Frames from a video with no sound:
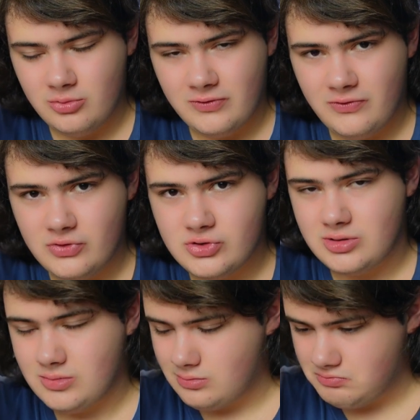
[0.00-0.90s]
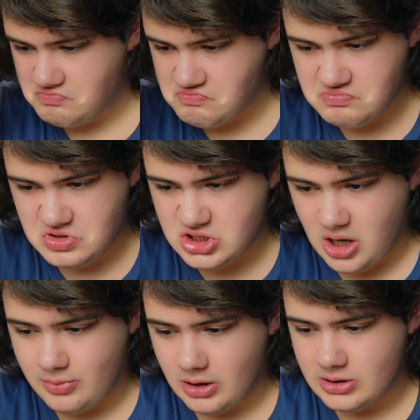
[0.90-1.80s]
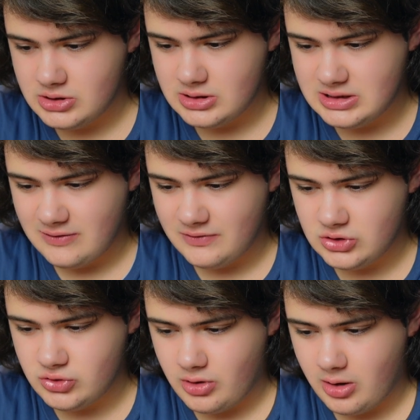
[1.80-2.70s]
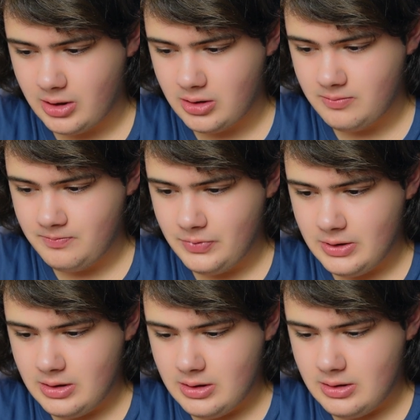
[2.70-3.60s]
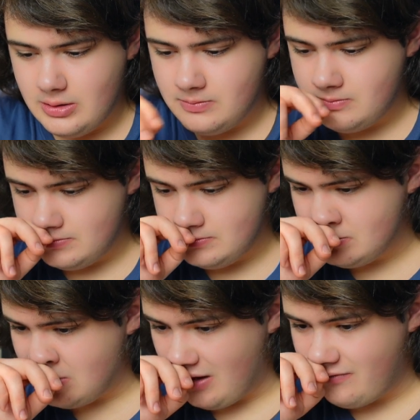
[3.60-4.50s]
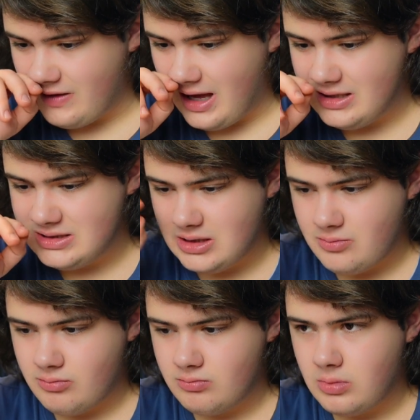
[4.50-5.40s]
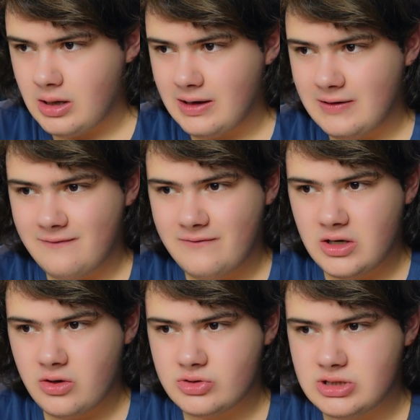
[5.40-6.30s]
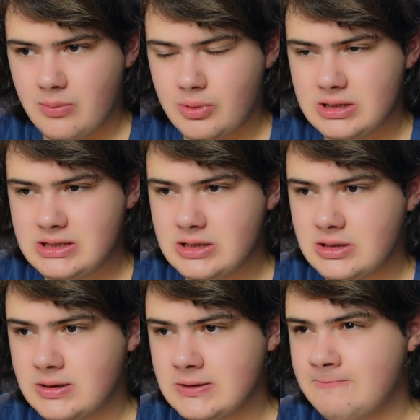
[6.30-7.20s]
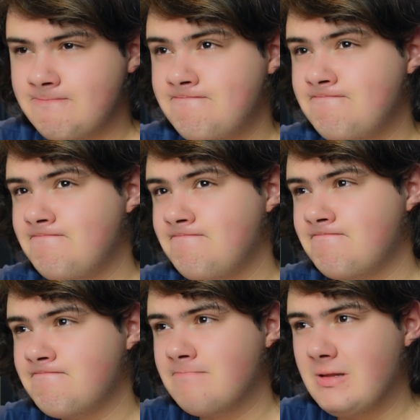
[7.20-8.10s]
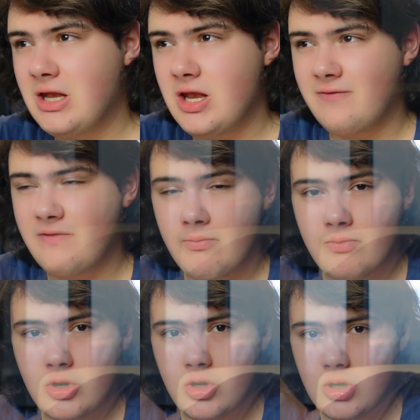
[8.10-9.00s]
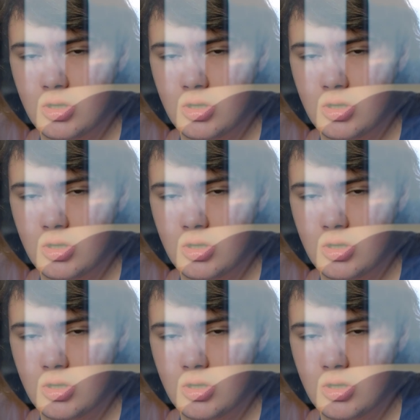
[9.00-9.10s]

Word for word: luma fusion top notch definitely do recommend it i've edited my videos up until november